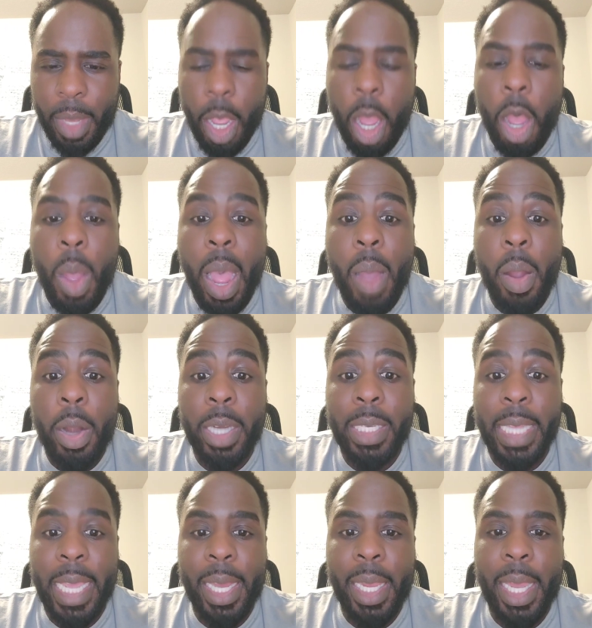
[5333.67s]
Oh, how hard is
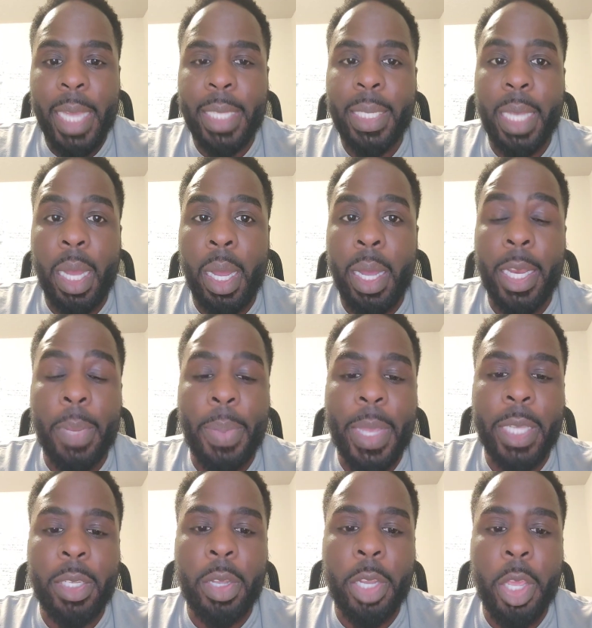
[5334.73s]
the NCLEX? It
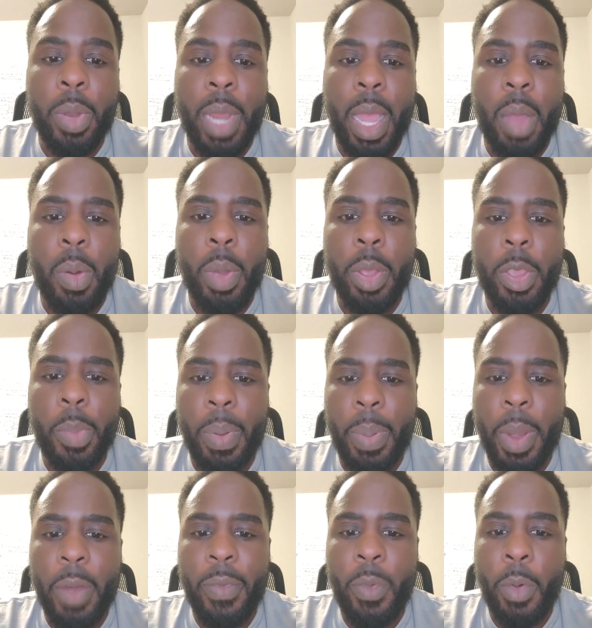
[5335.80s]
depends on you and how well you
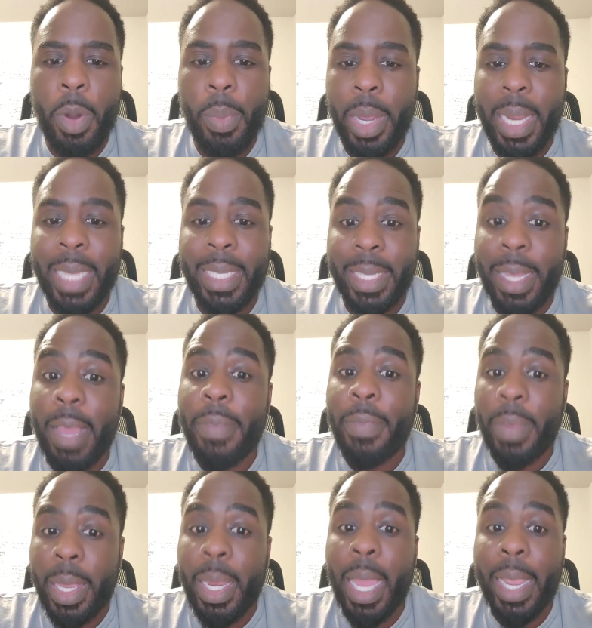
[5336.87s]
prepare for it, but it's
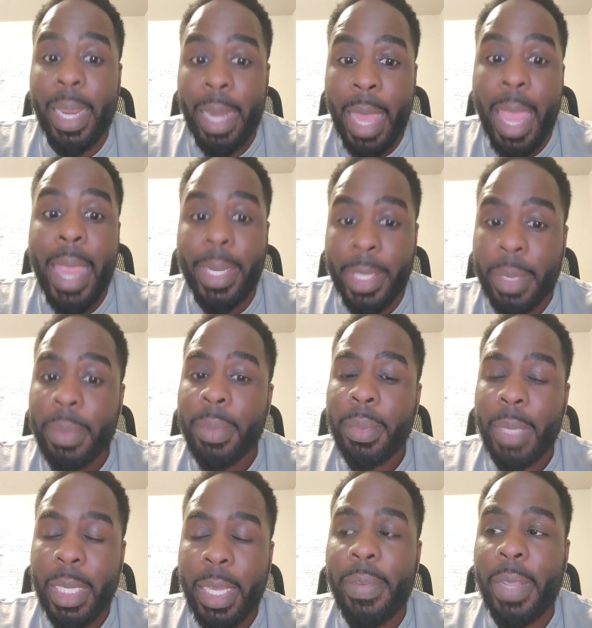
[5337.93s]
definitely like an 8.
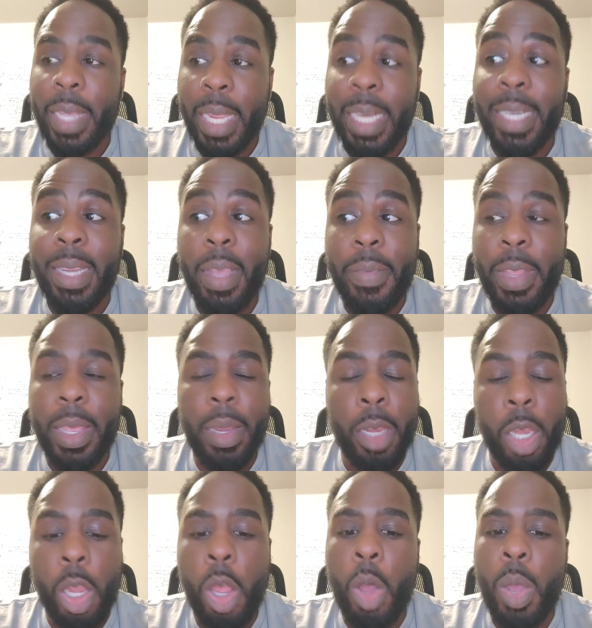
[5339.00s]
It's definitely
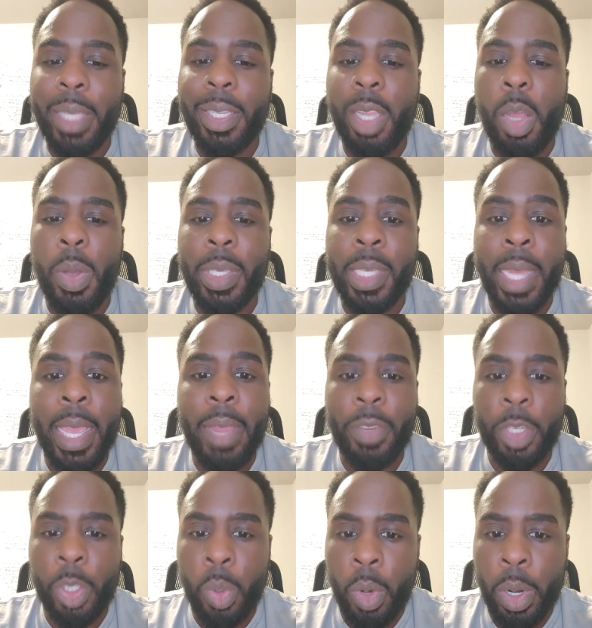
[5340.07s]
low as an 8
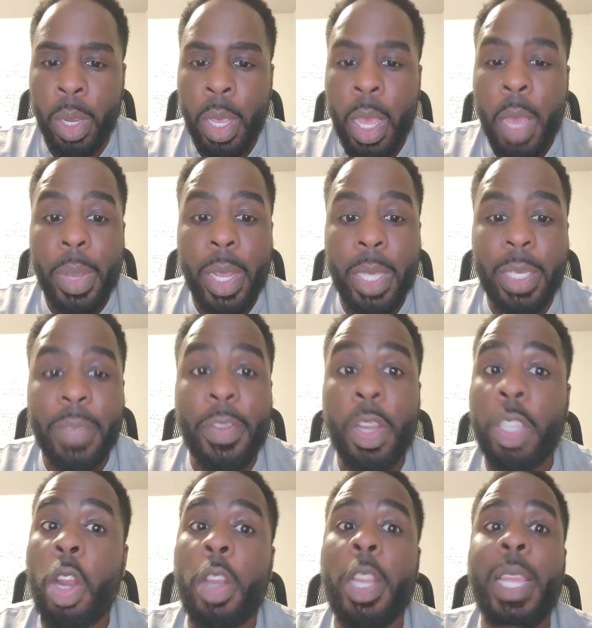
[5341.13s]
for sure. Because if you're
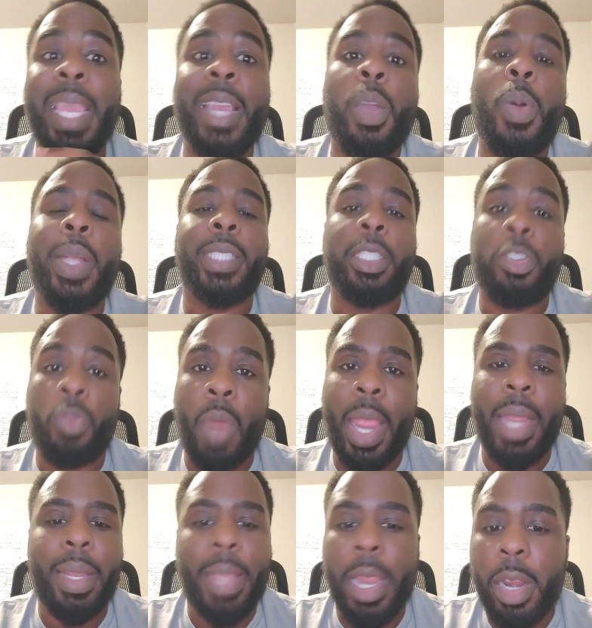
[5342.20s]
starting to get questions
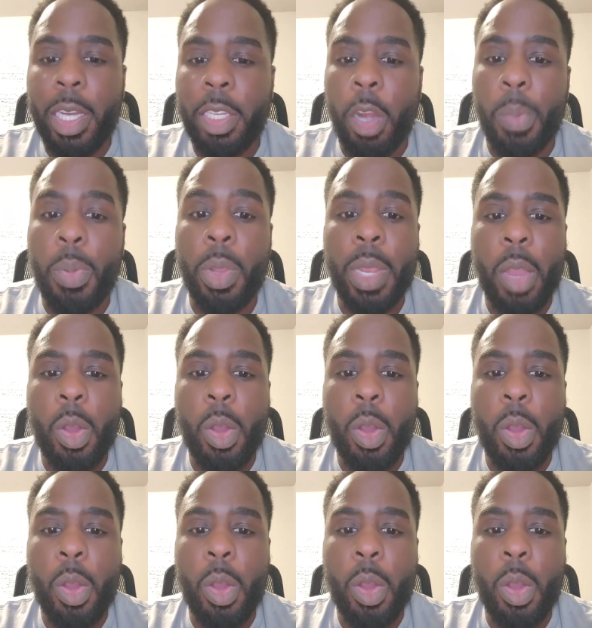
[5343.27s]
right, they're going to start pulling